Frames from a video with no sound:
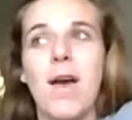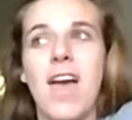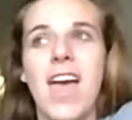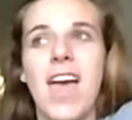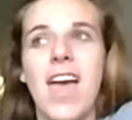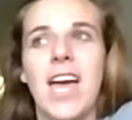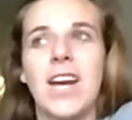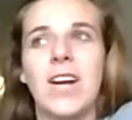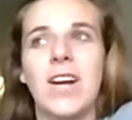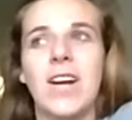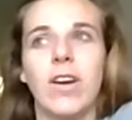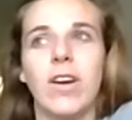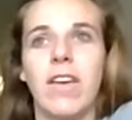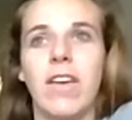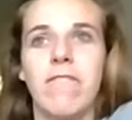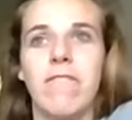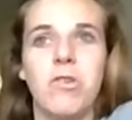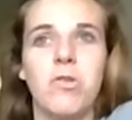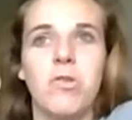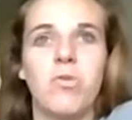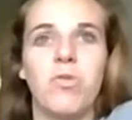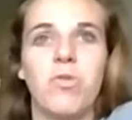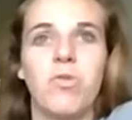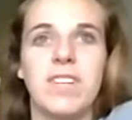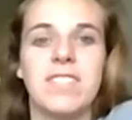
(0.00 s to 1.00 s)
And I'll give
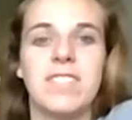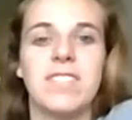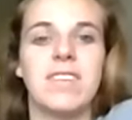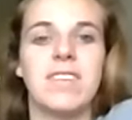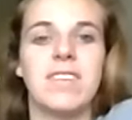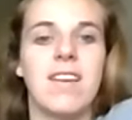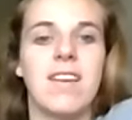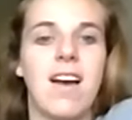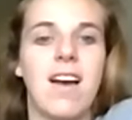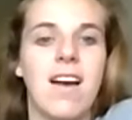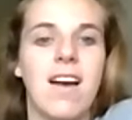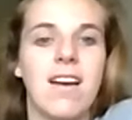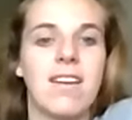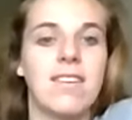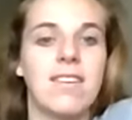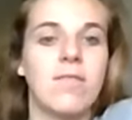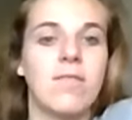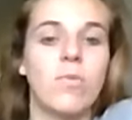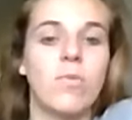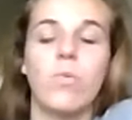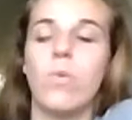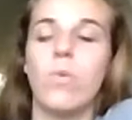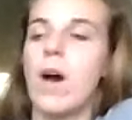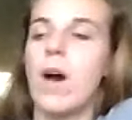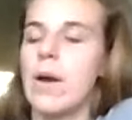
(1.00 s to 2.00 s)
you a reason
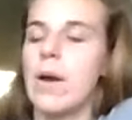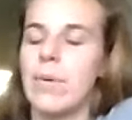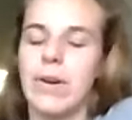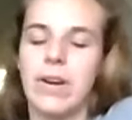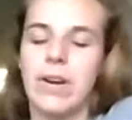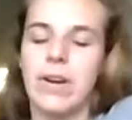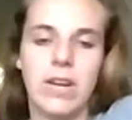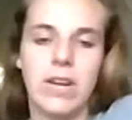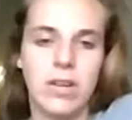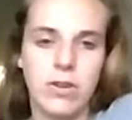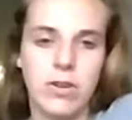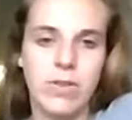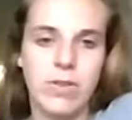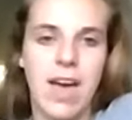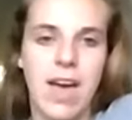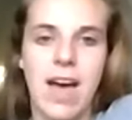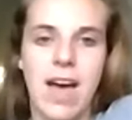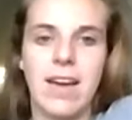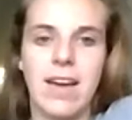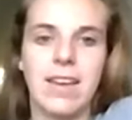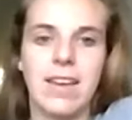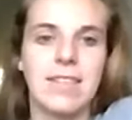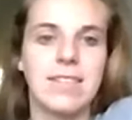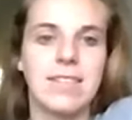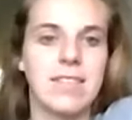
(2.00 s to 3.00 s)
on why we're going to do
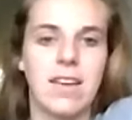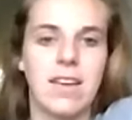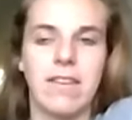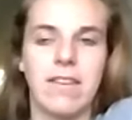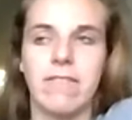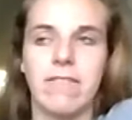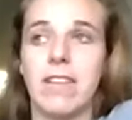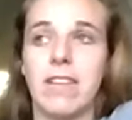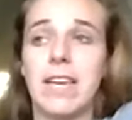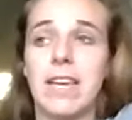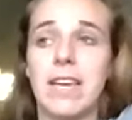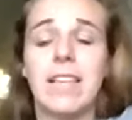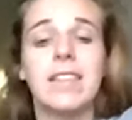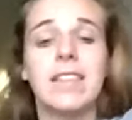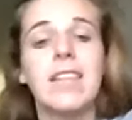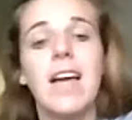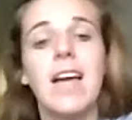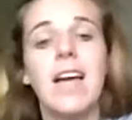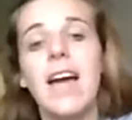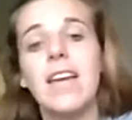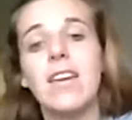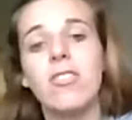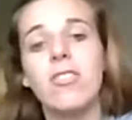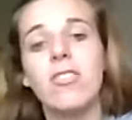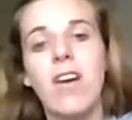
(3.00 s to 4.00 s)
that instead of like a
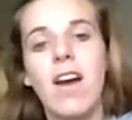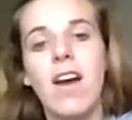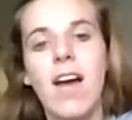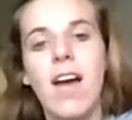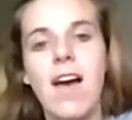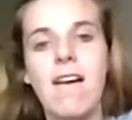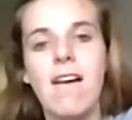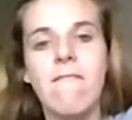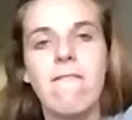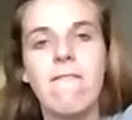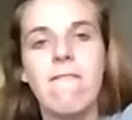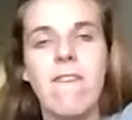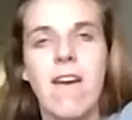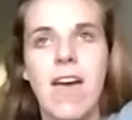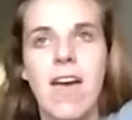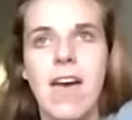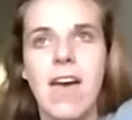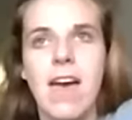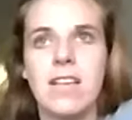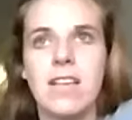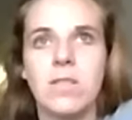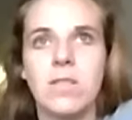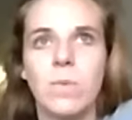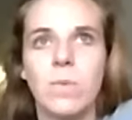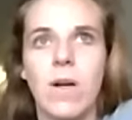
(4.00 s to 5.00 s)
line graph,
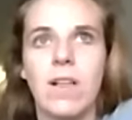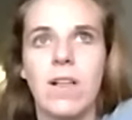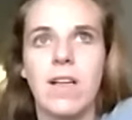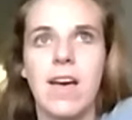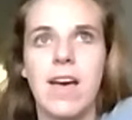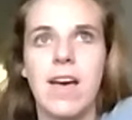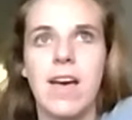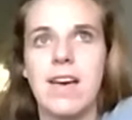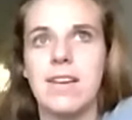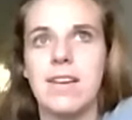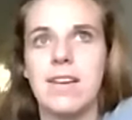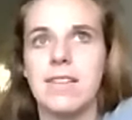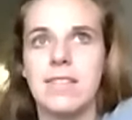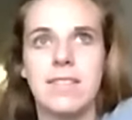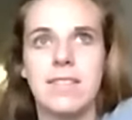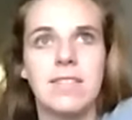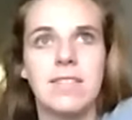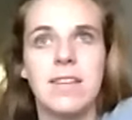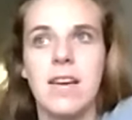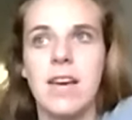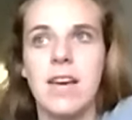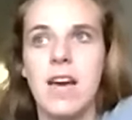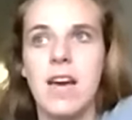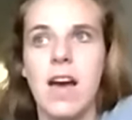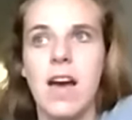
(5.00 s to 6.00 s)
as well as
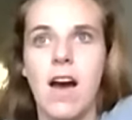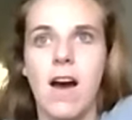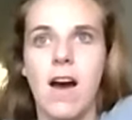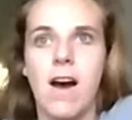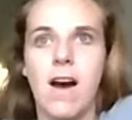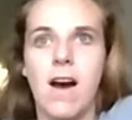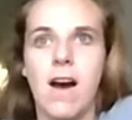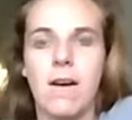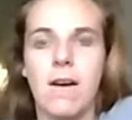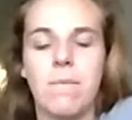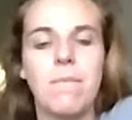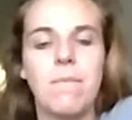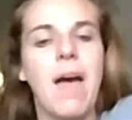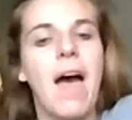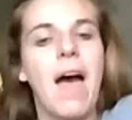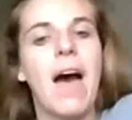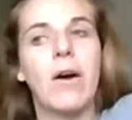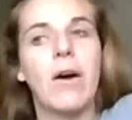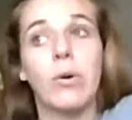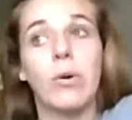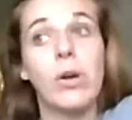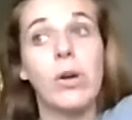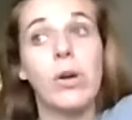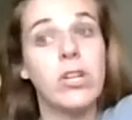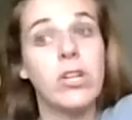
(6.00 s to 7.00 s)
how
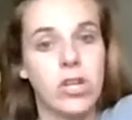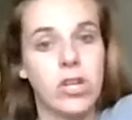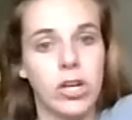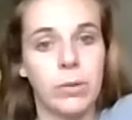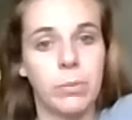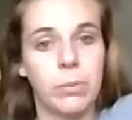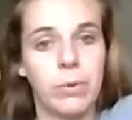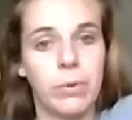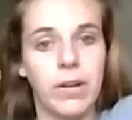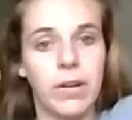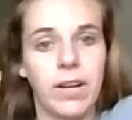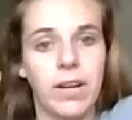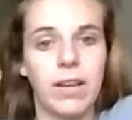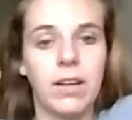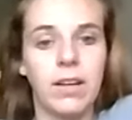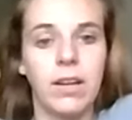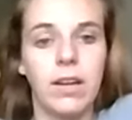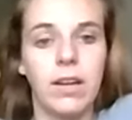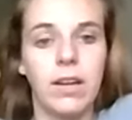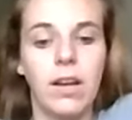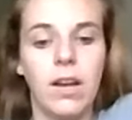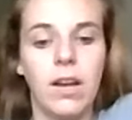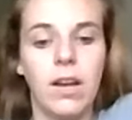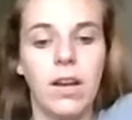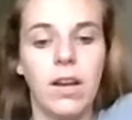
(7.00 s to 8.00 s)
to interpret it.
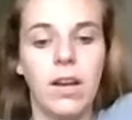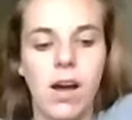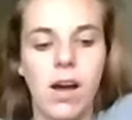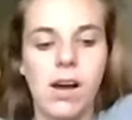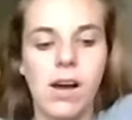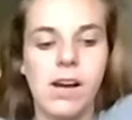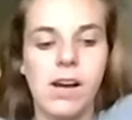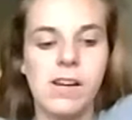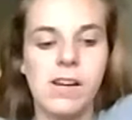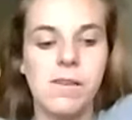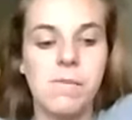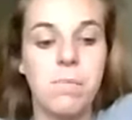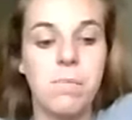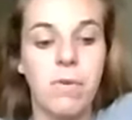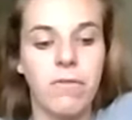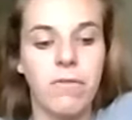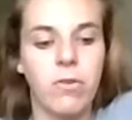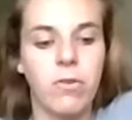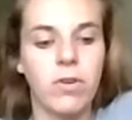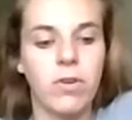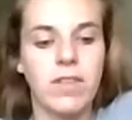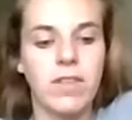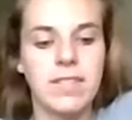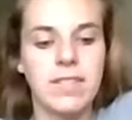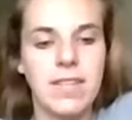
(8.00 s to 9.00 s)
But
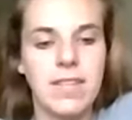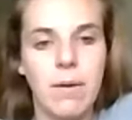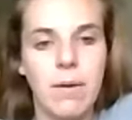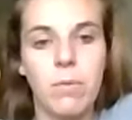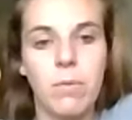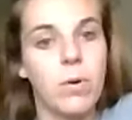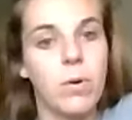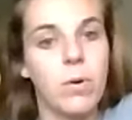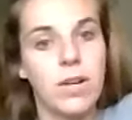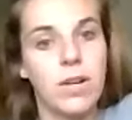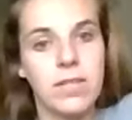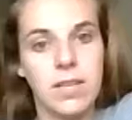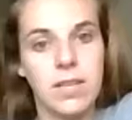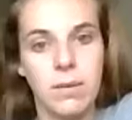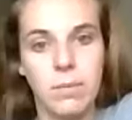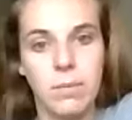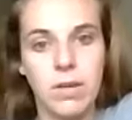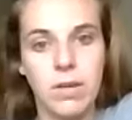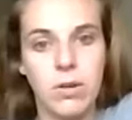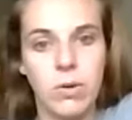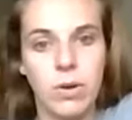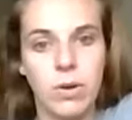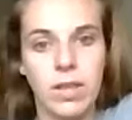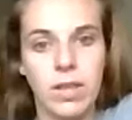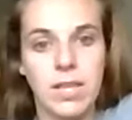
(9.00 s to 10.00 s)
for this lab report, it's going to
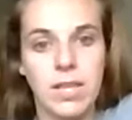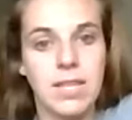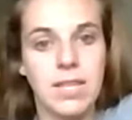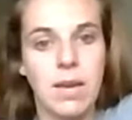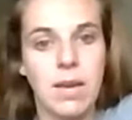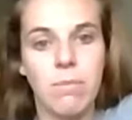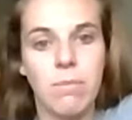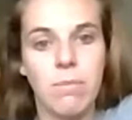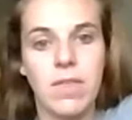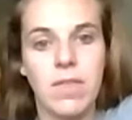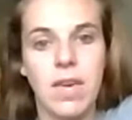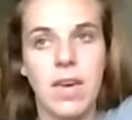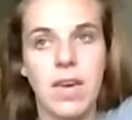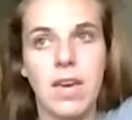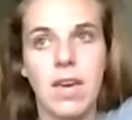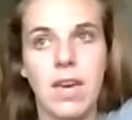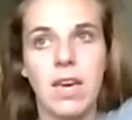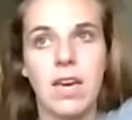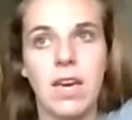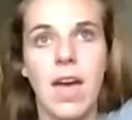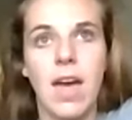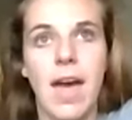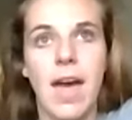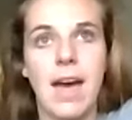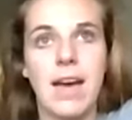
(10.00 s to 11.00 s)
be doing the same
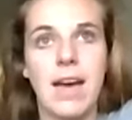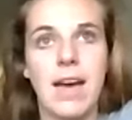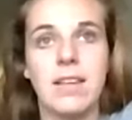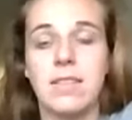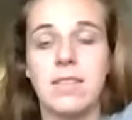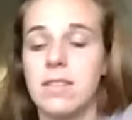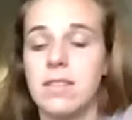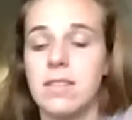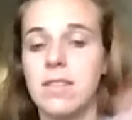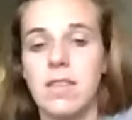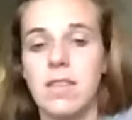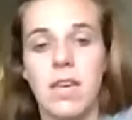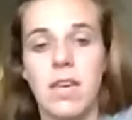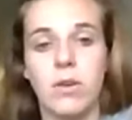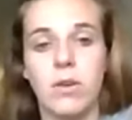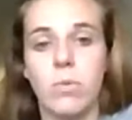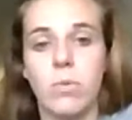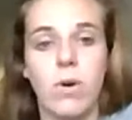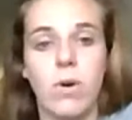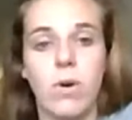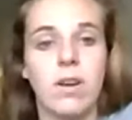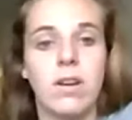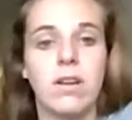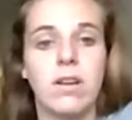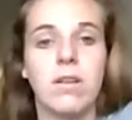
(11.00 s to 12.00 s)
thing as the other
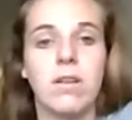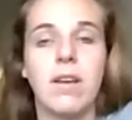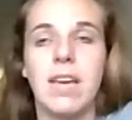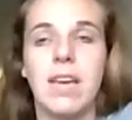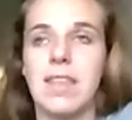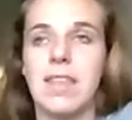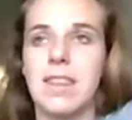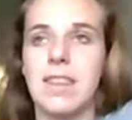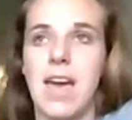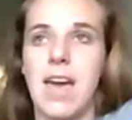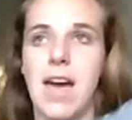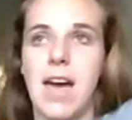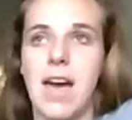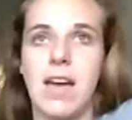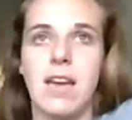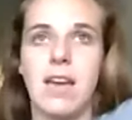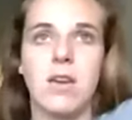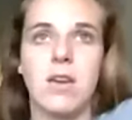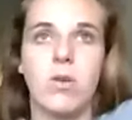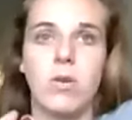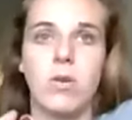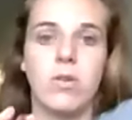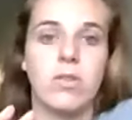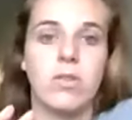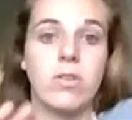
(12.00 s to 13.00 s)
one in that
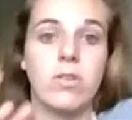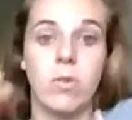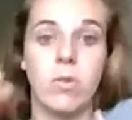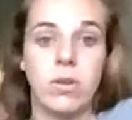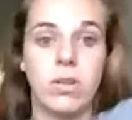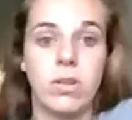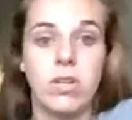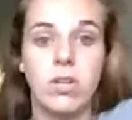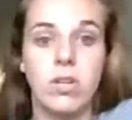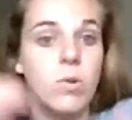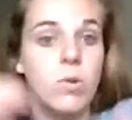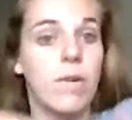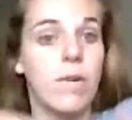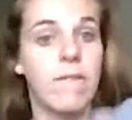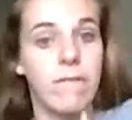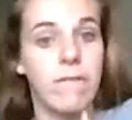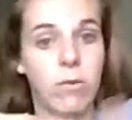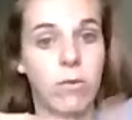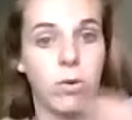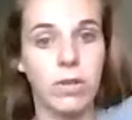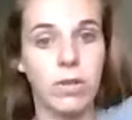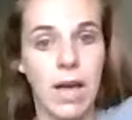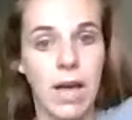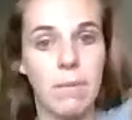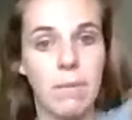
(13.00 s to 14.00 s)
you're going to do a
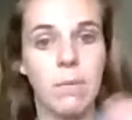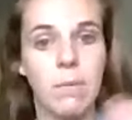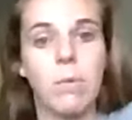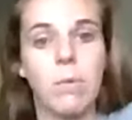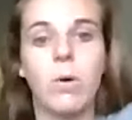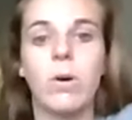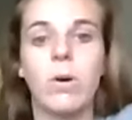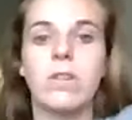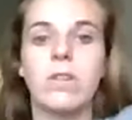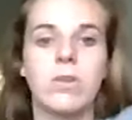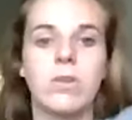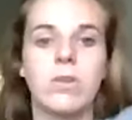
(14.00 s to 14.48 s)
full lab report.